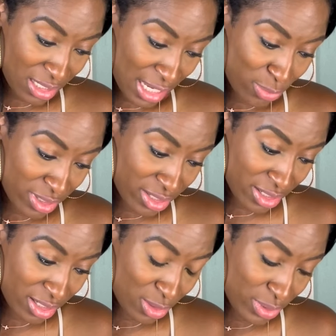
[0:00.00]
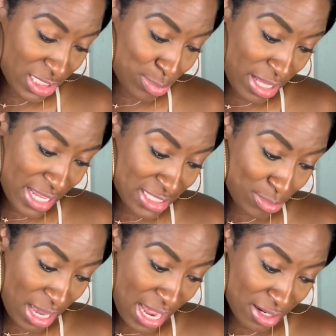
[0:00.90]
like what are what explains the
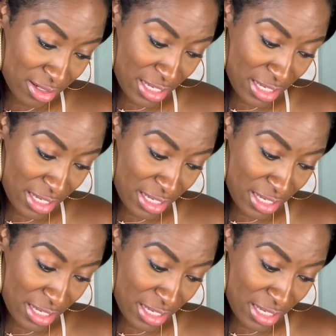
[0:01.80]
pattern.